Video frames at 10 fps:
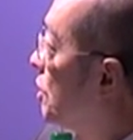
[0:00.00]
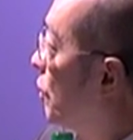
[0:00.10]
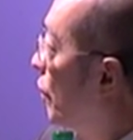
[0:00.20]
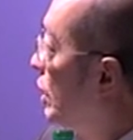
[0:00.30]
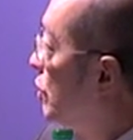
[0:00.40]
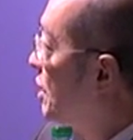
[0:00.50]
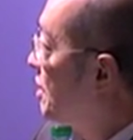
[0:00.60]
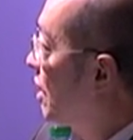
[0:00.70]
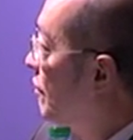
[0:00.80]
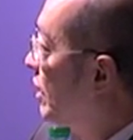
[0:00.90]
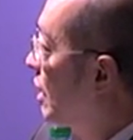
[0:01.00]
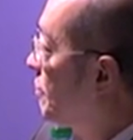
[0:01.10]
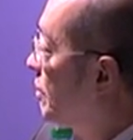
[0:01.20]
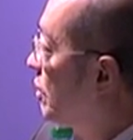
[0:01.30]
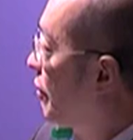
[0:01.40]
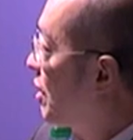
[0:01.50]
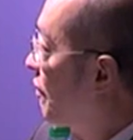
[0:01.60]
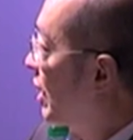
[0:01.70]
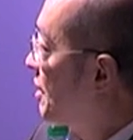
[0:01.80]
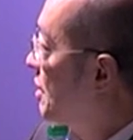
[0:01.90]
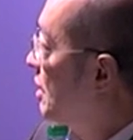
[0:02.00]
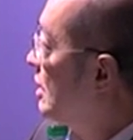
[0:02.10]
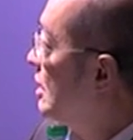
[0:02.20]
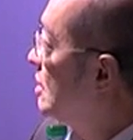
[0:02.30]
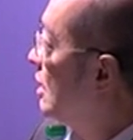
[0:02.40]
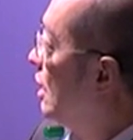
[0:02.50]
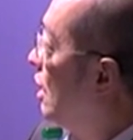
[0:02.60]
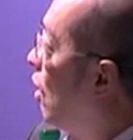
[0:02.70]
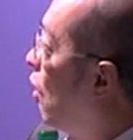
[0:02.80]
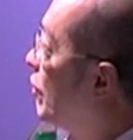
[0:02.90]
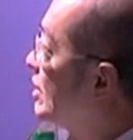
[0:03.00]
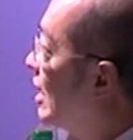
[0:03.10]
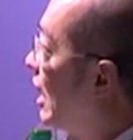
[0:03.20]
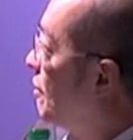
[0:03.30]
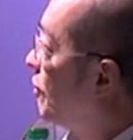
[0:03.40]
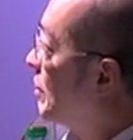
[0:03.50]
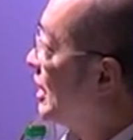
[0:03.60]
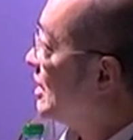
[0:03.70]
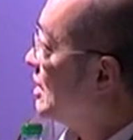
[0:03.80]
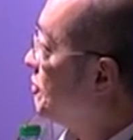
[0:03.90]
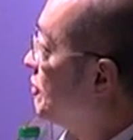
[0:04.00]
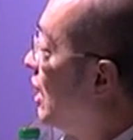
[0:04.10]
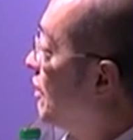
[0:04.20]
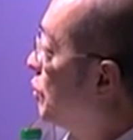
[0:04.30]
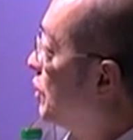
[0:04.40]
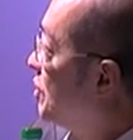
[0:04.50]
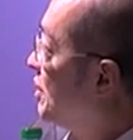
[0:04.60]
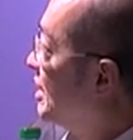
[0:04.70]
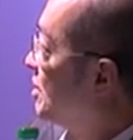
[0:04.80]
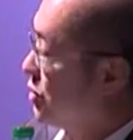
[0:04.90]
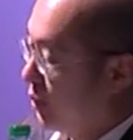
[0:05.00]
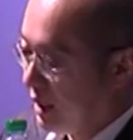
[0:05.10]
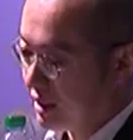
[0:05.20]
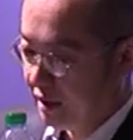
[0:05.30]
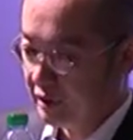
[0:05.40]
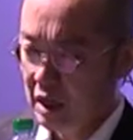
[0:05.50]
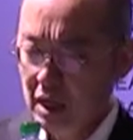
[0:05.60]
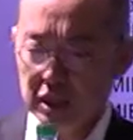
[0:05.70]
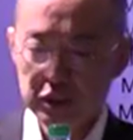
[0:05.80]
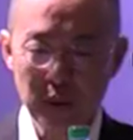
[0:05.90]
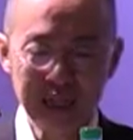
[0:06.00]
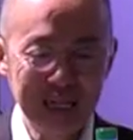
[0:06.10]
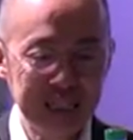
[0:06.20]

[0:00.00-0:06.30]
growing 27 as the rest of ASEAN over time, 2025 from 26 to 27, showing that